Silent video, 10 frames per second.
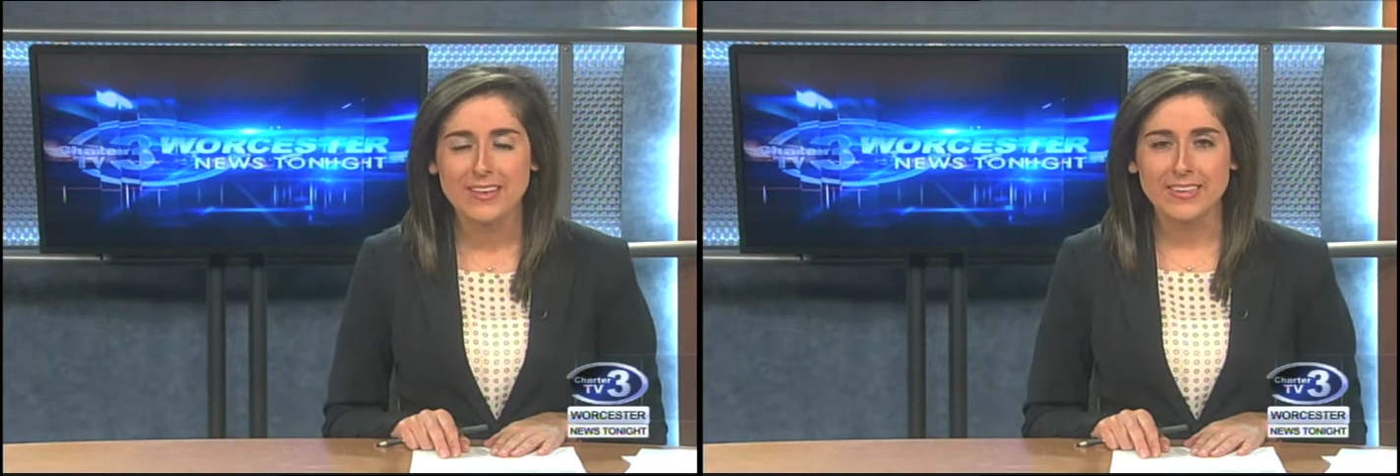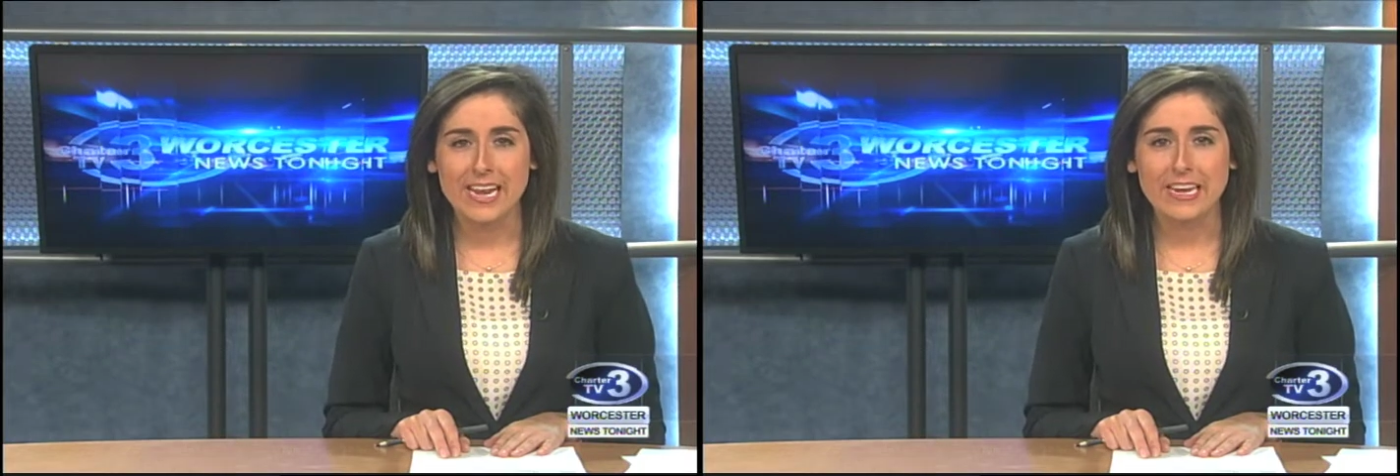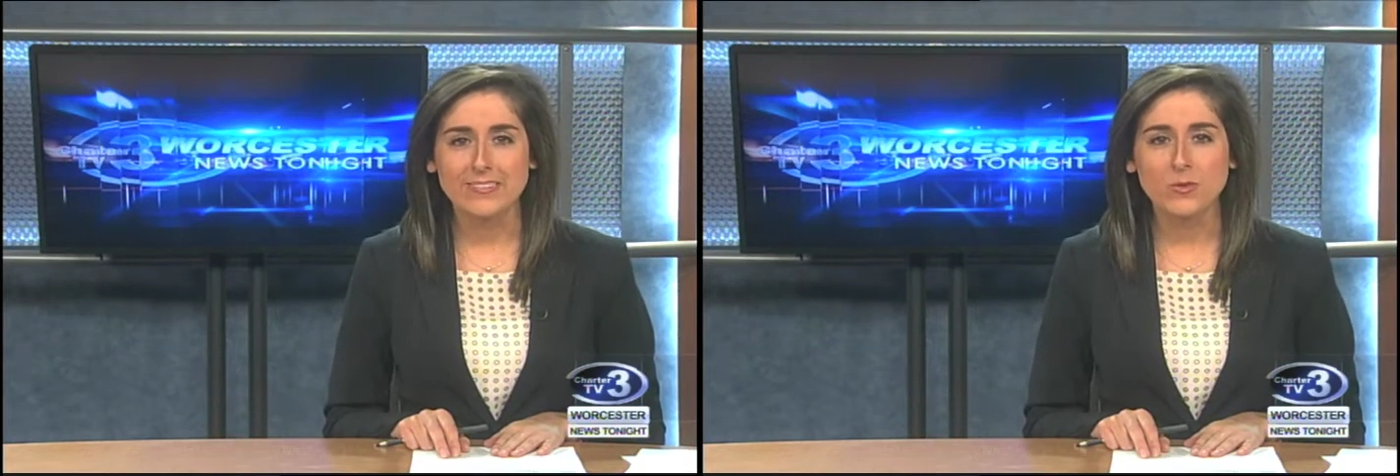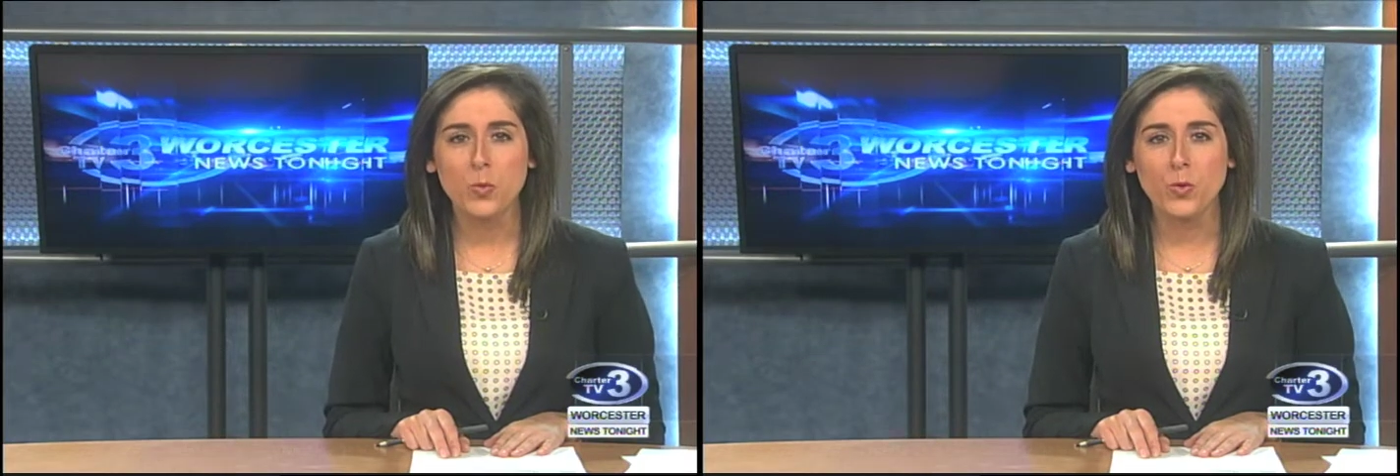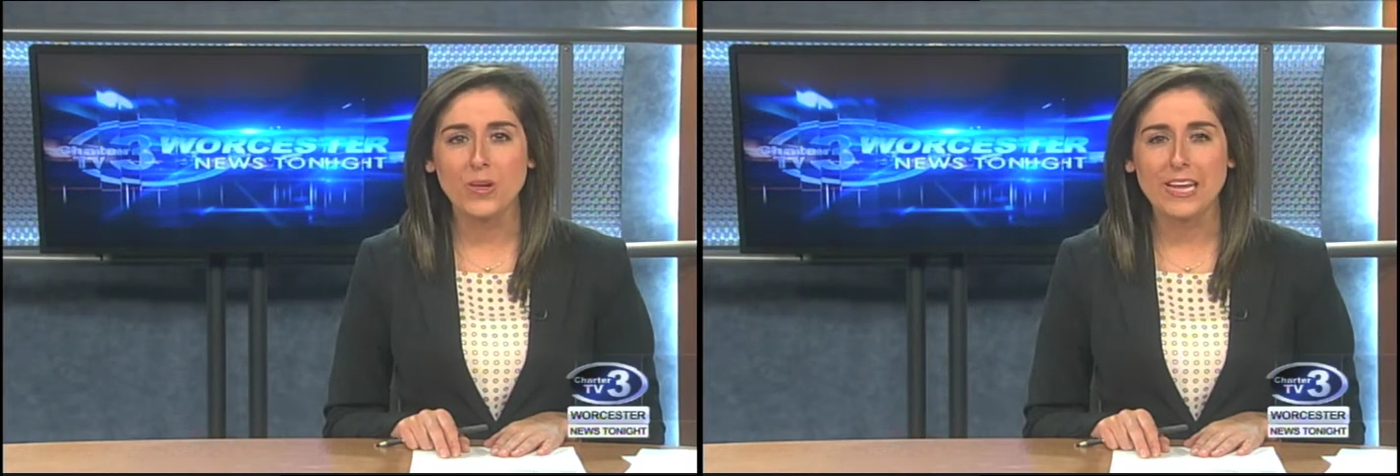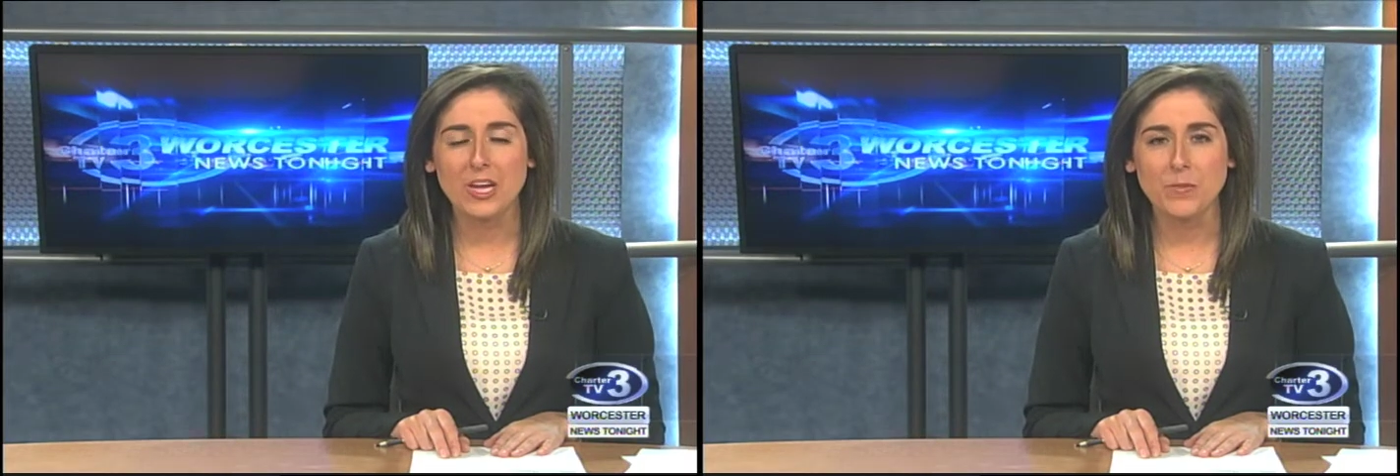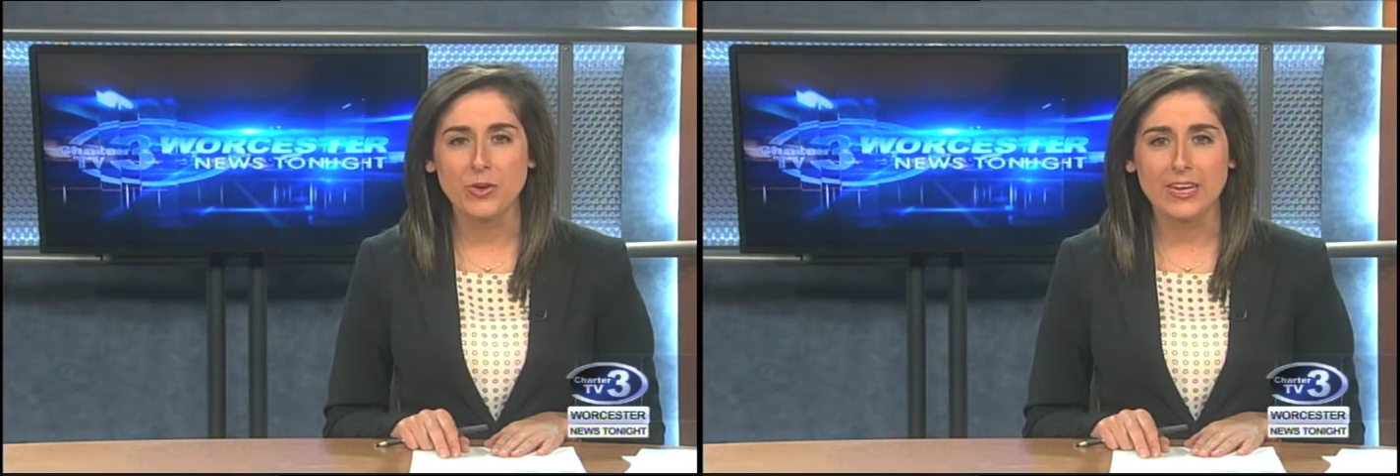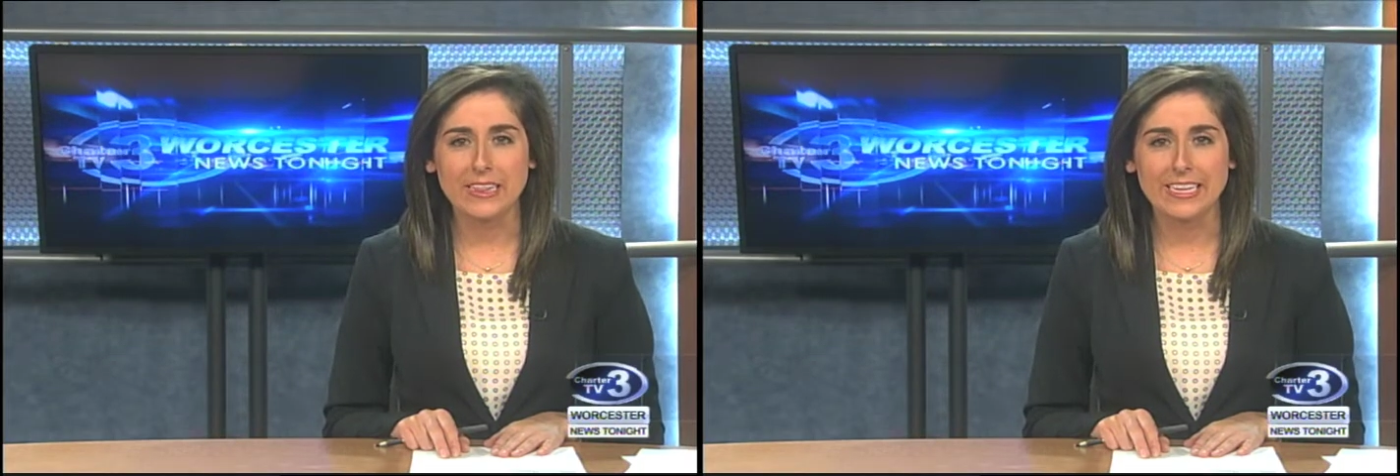Today, school and
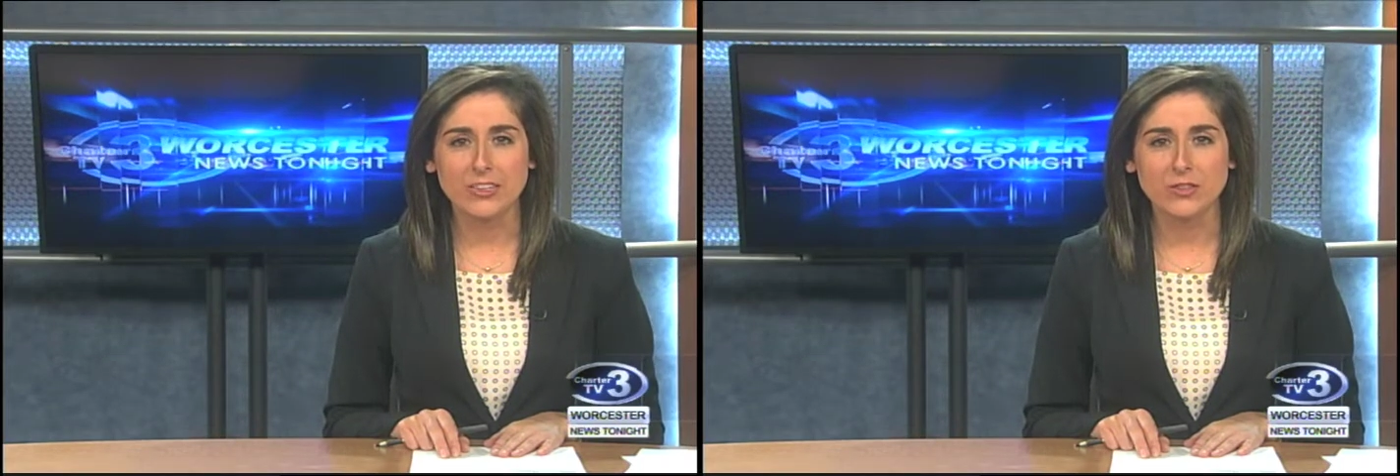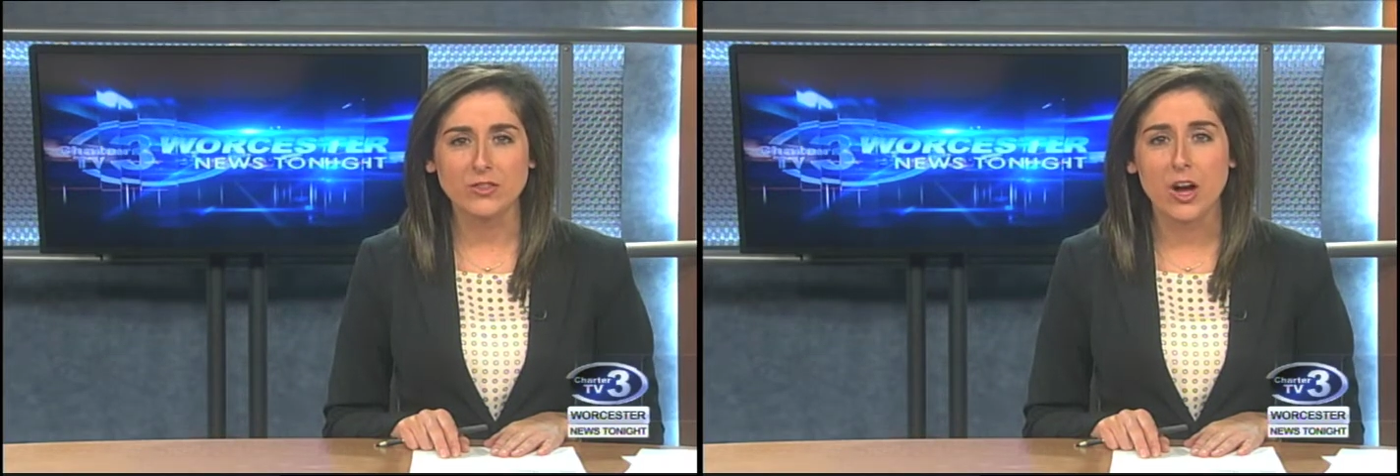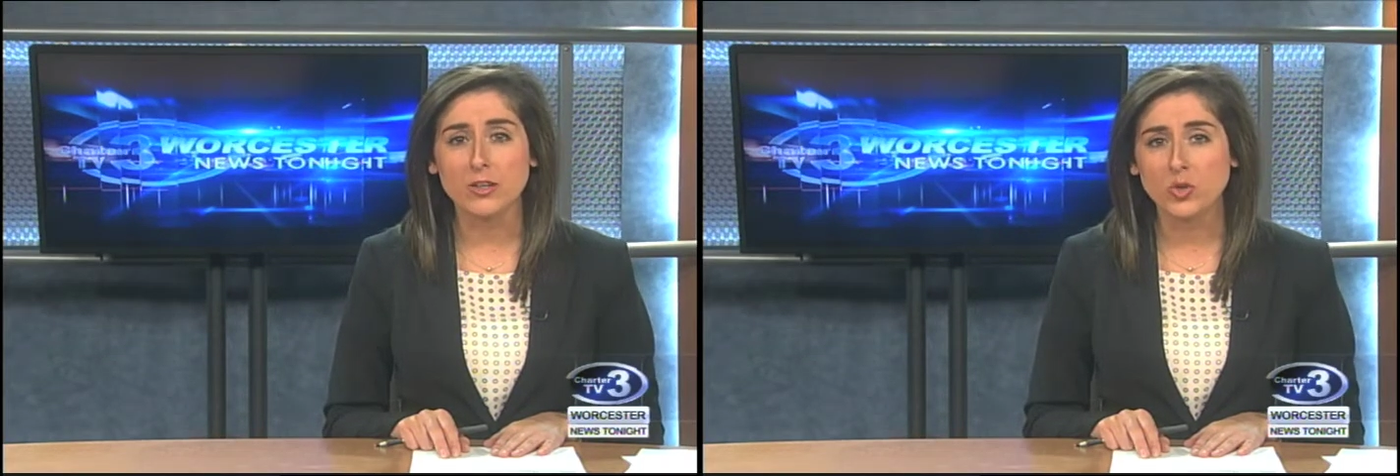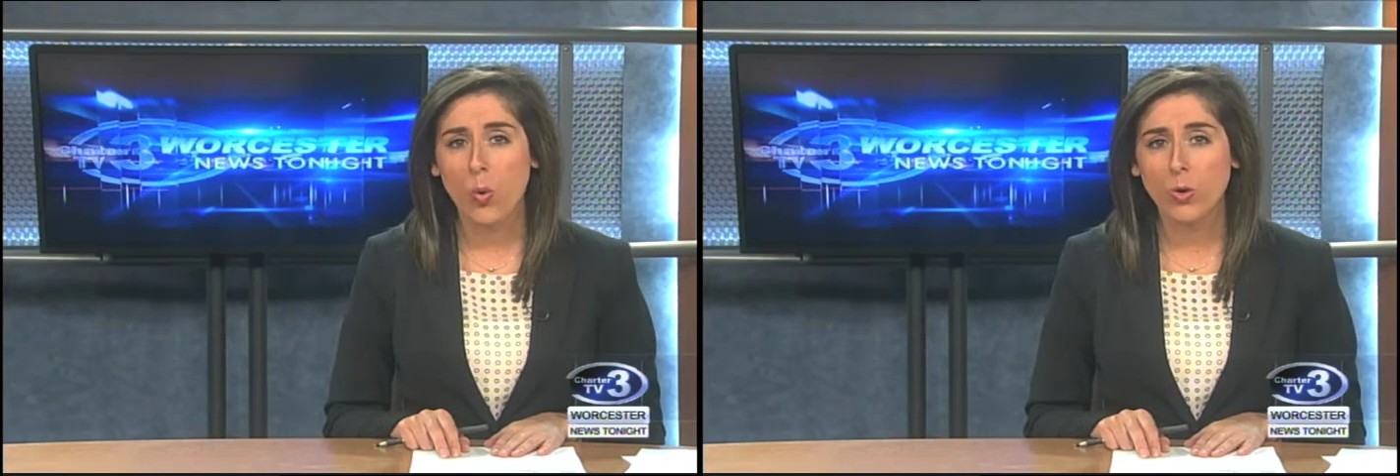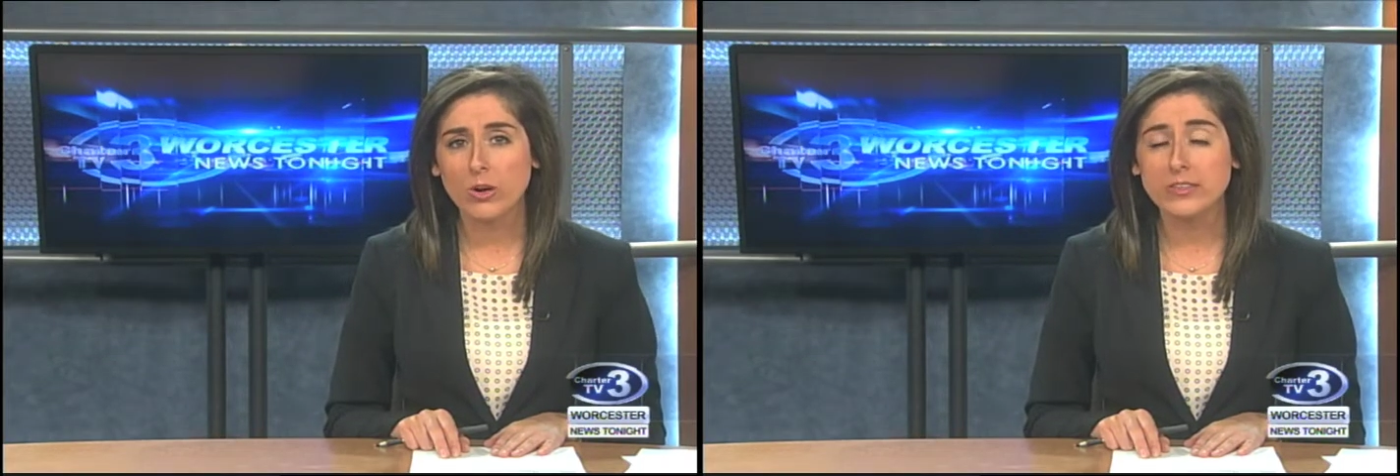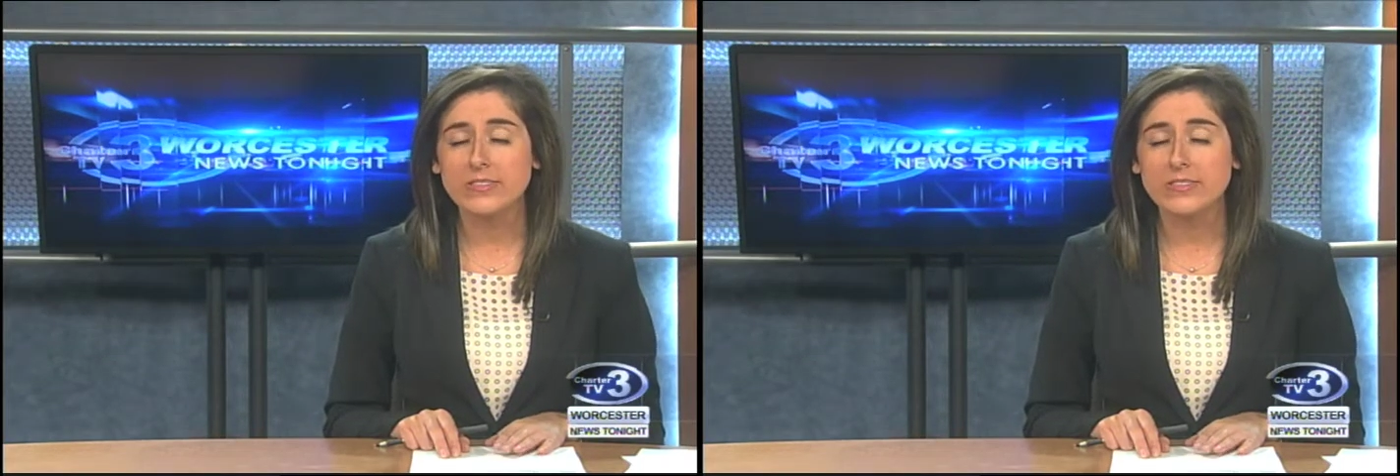community leaders got a tour to